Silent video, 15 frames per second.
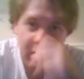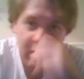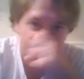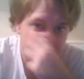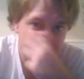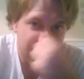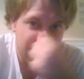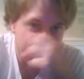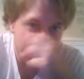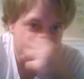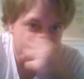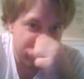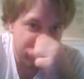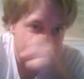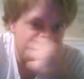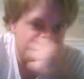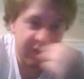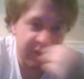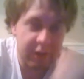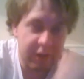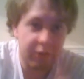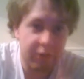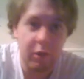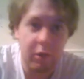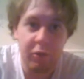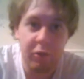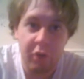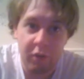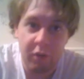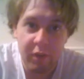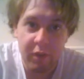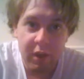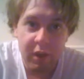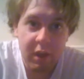the younger sister, the list goes on.